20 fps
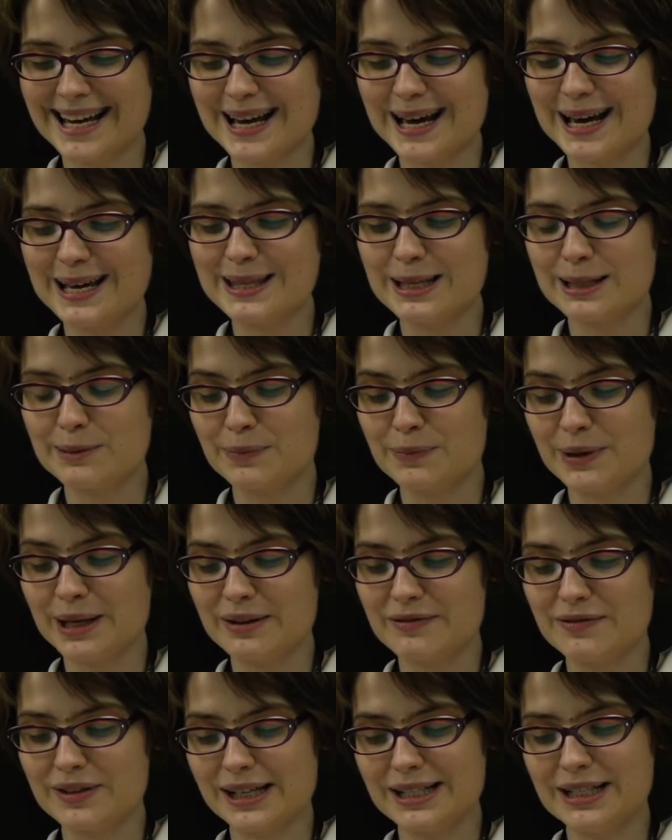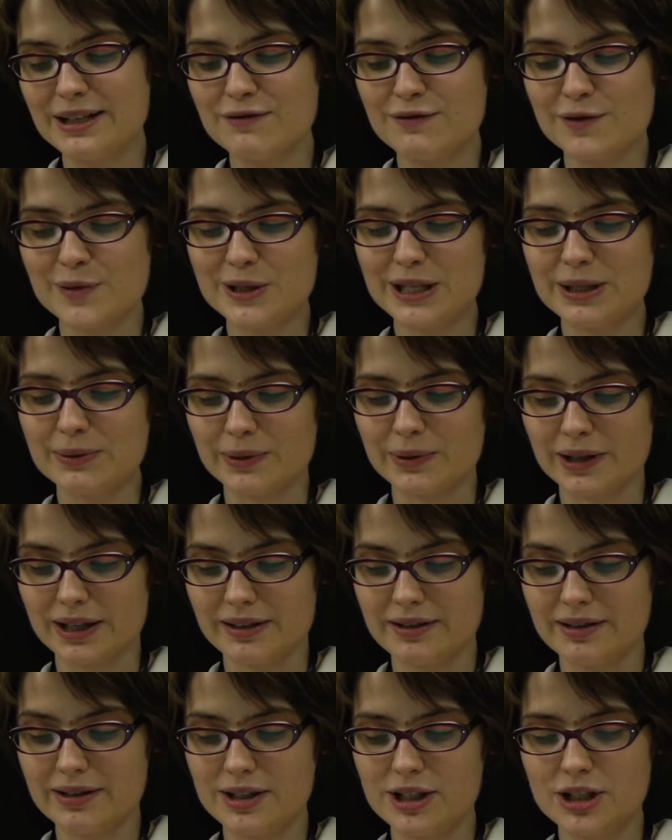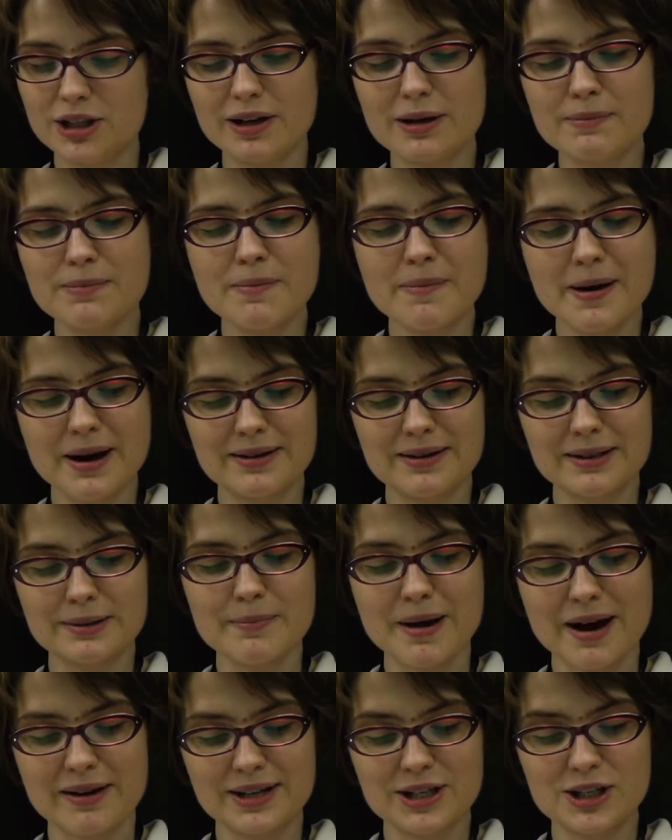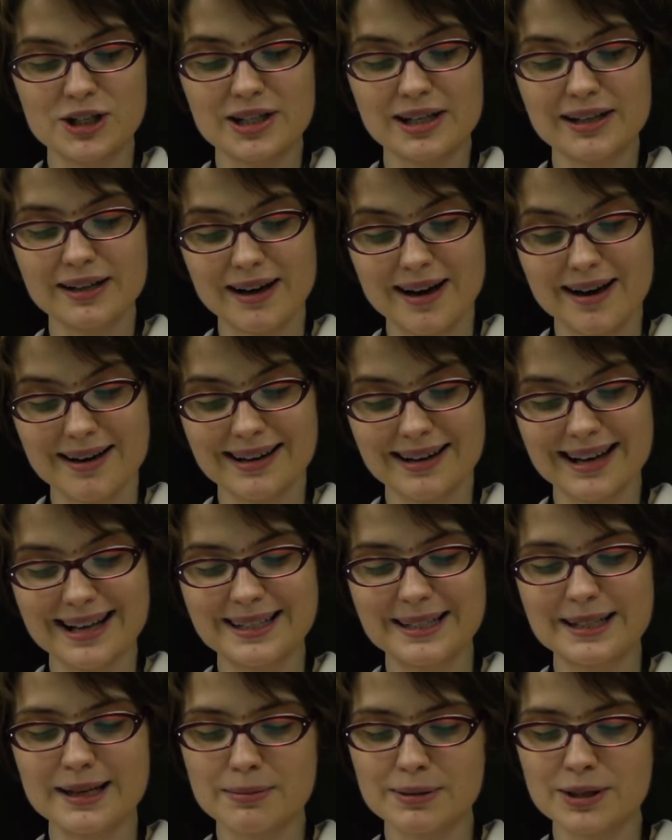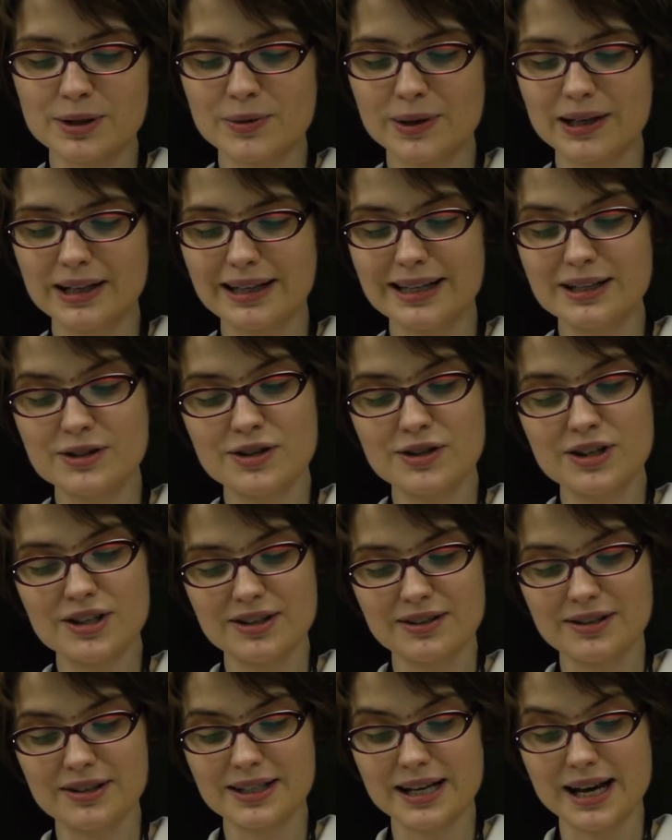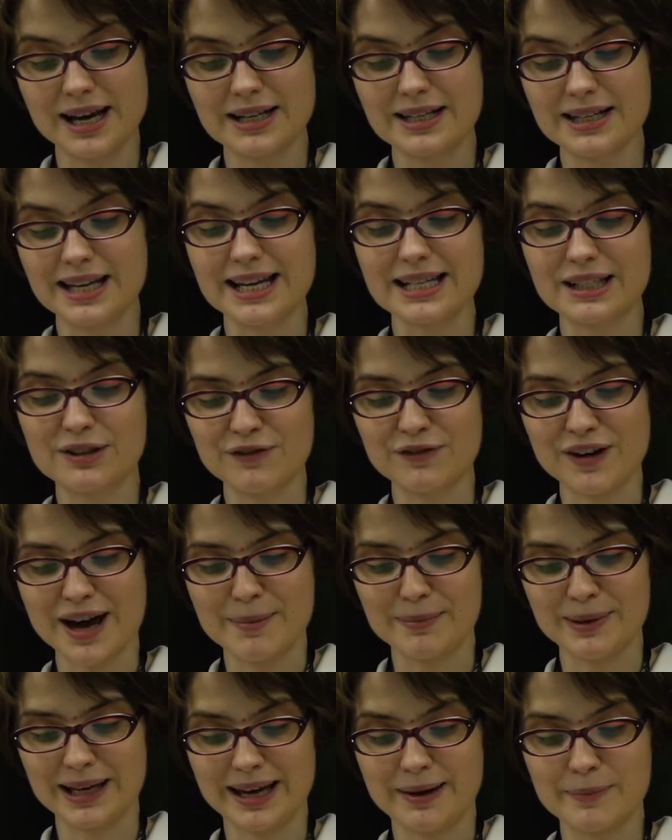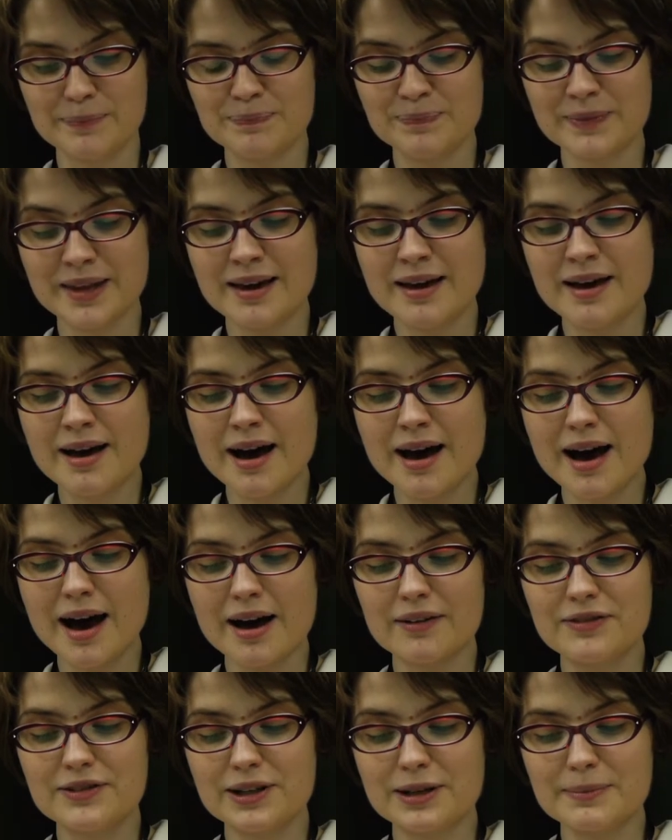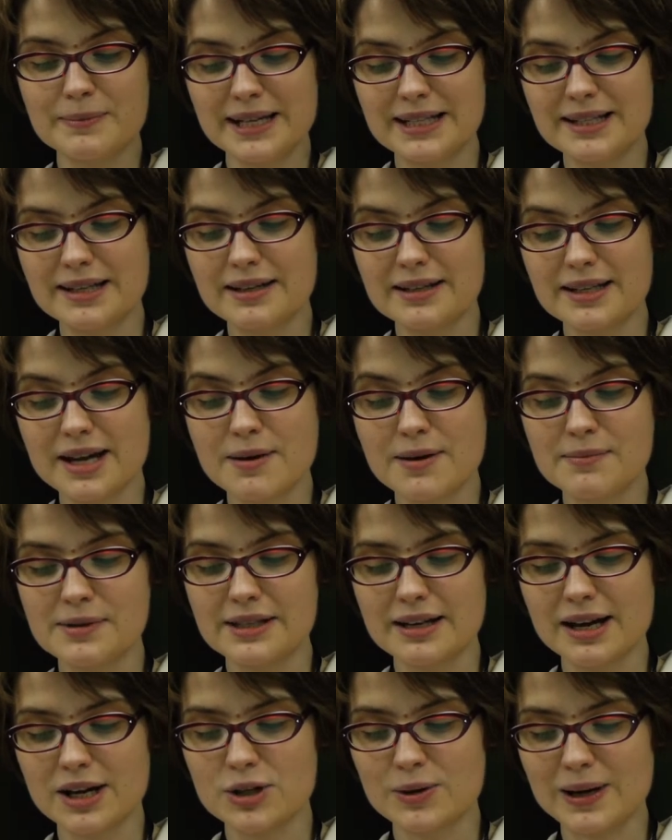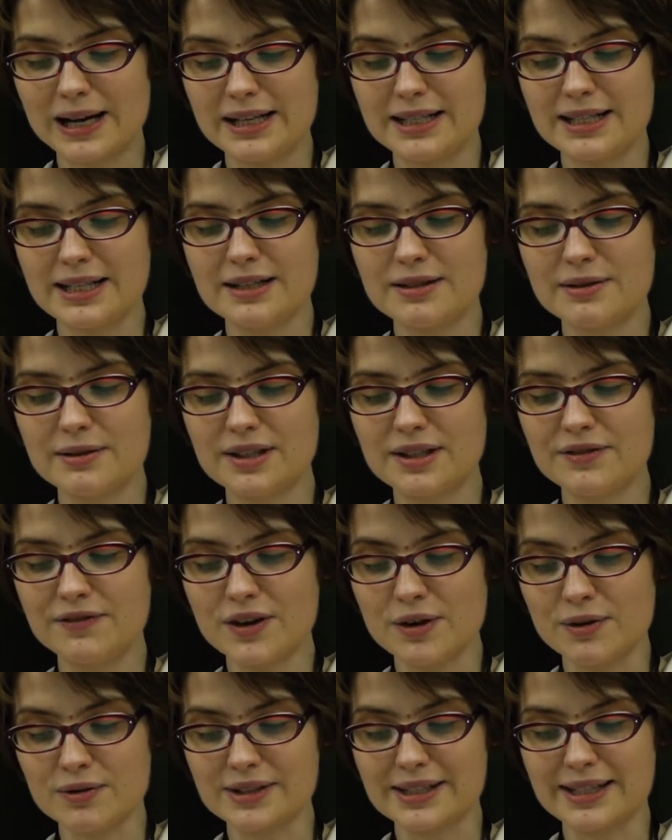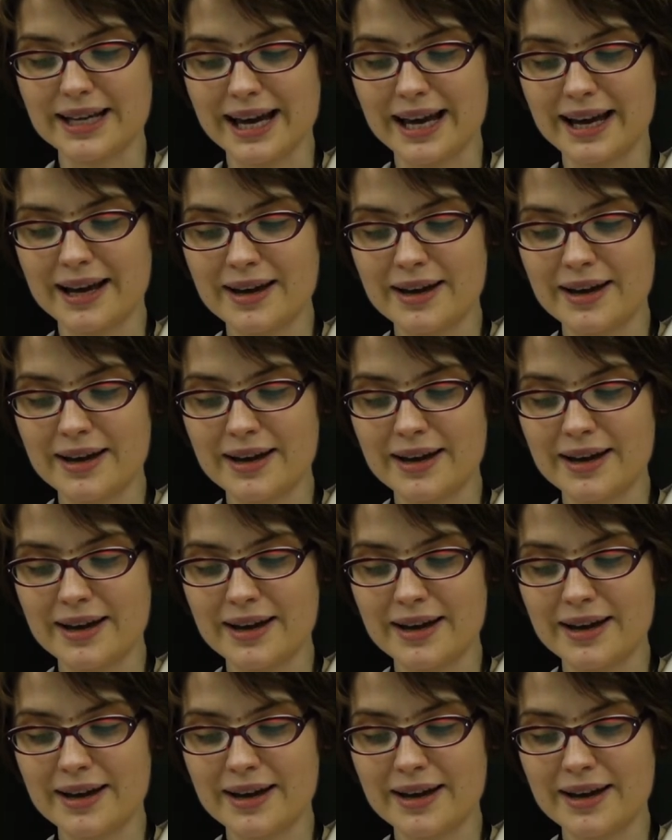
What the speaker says: In the spring of 1941, Turing proposed marriage to Clarke and subsequently introduced her to his family. After admitting his homosexuality to his fiancée,